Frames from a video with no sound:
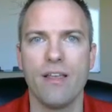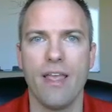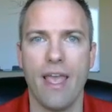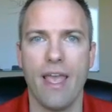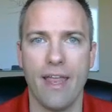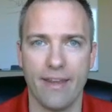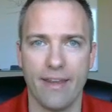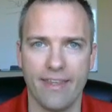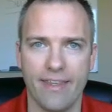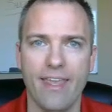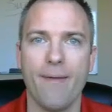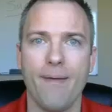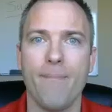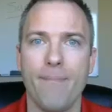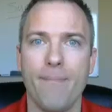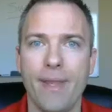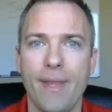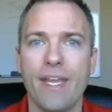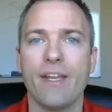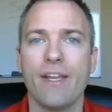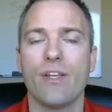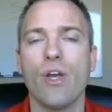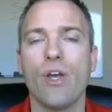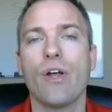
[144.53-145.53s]
and get
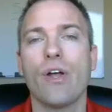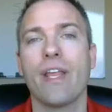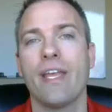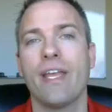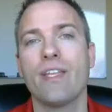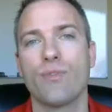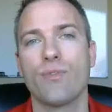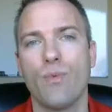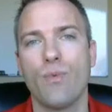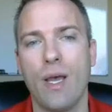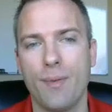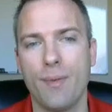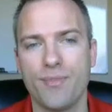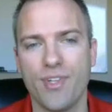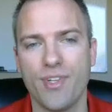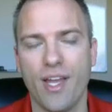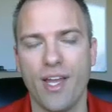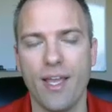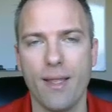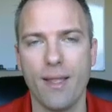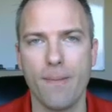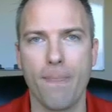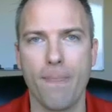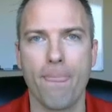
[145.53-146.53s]
me to go to his
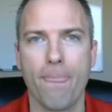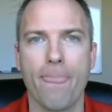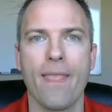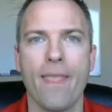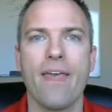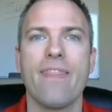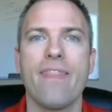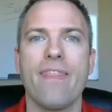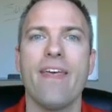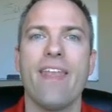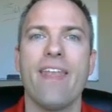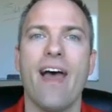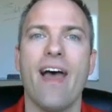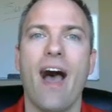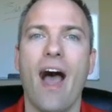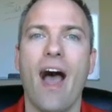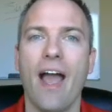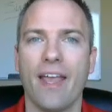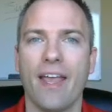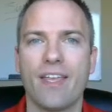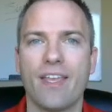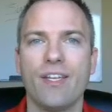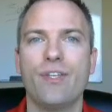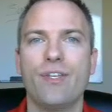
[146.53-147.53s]
website, then
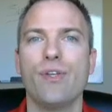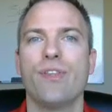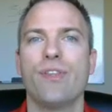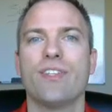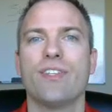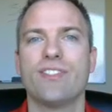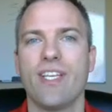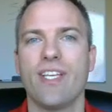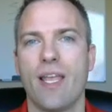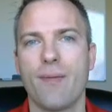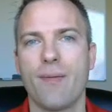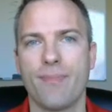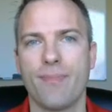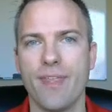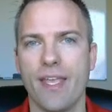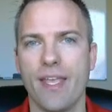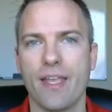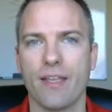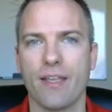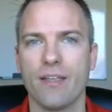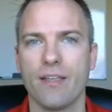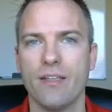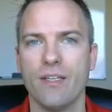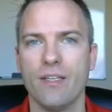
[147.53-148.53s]
I could do the same
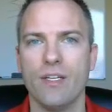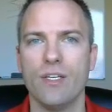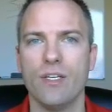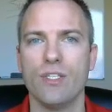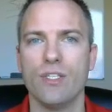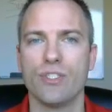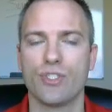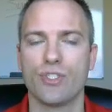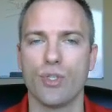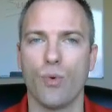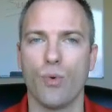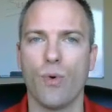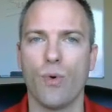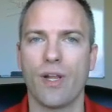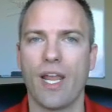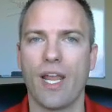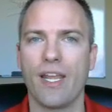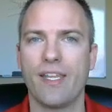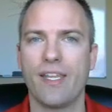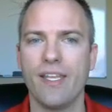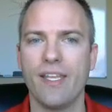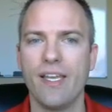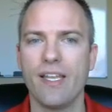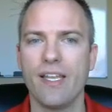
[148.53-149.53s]
thing. So what
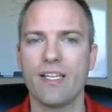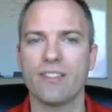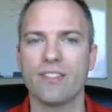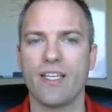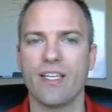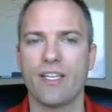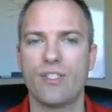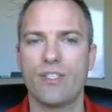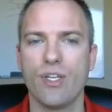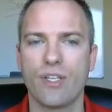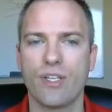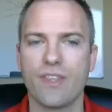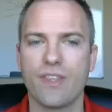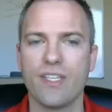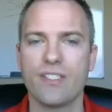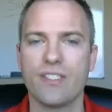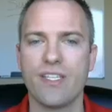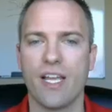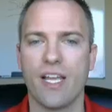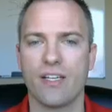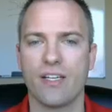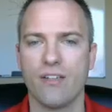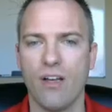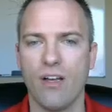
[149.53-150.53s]
I did is I took this
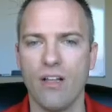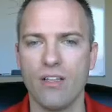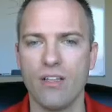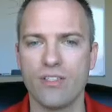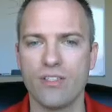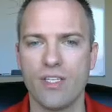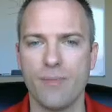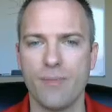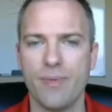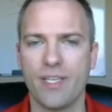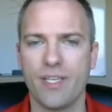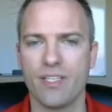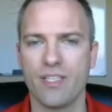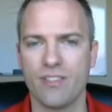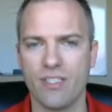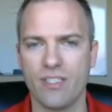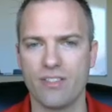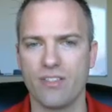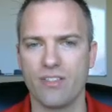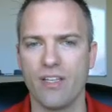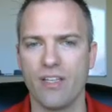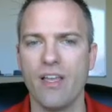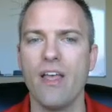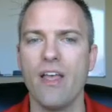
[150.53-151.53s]
technology,
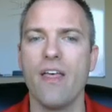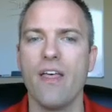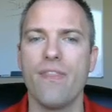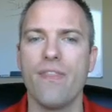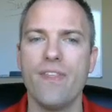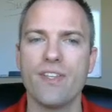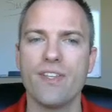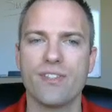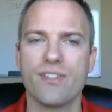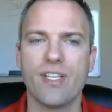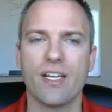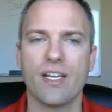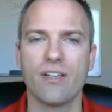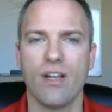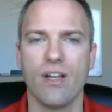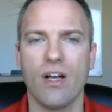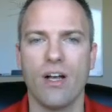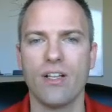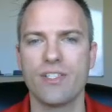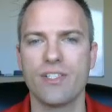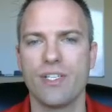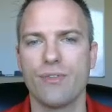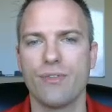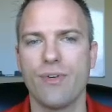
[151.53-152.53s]
because this
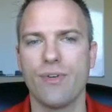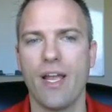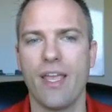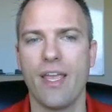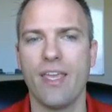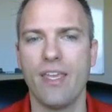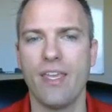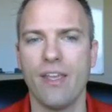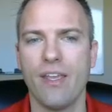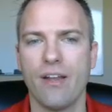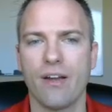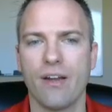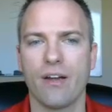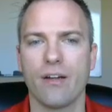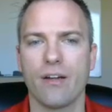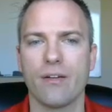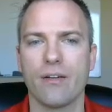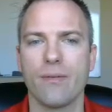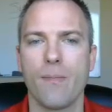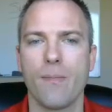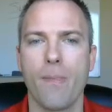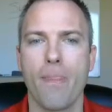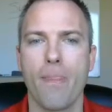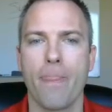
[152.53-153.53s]
technology right
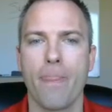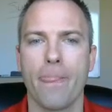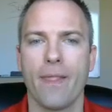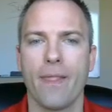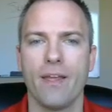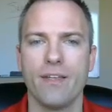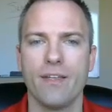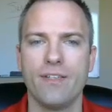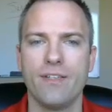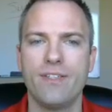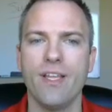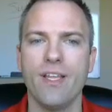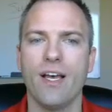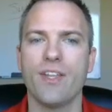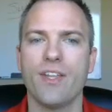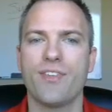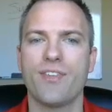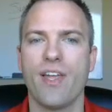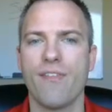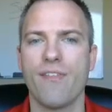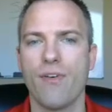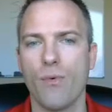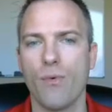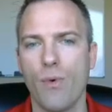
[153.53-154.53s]
here
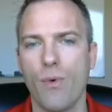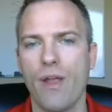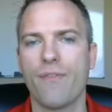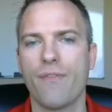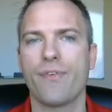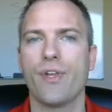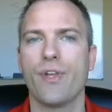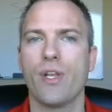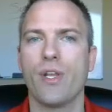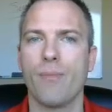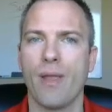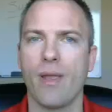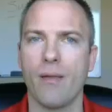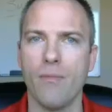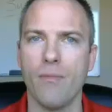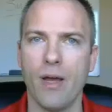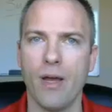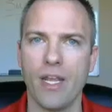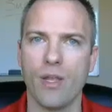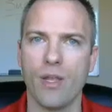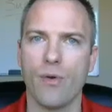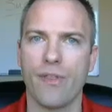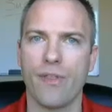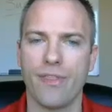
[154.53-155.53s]
does have a way for you to make
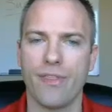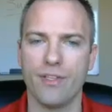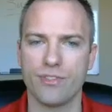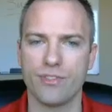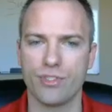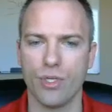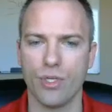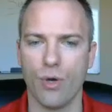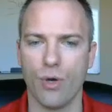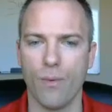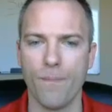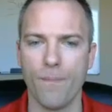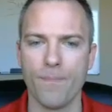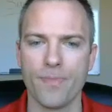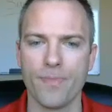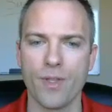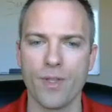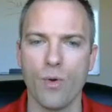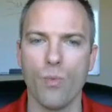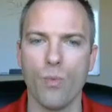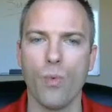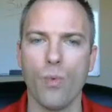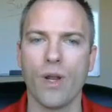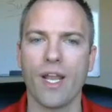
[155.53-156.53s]
money with it. So
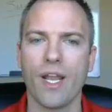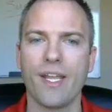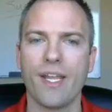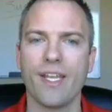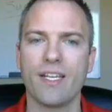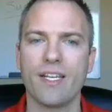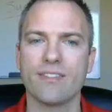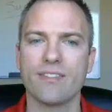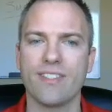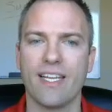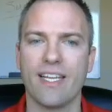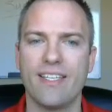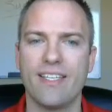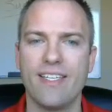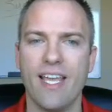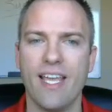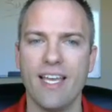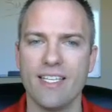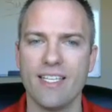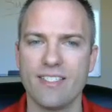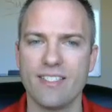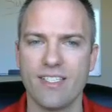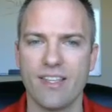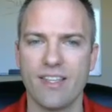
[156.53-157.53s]
what I did is I
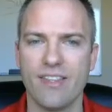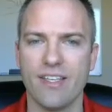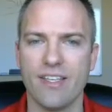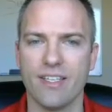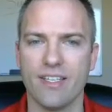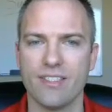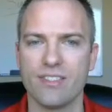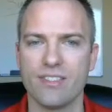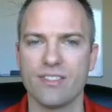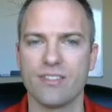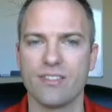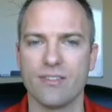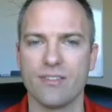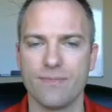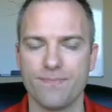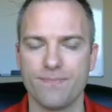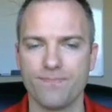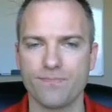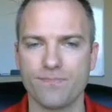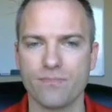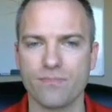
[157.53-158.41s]
tested this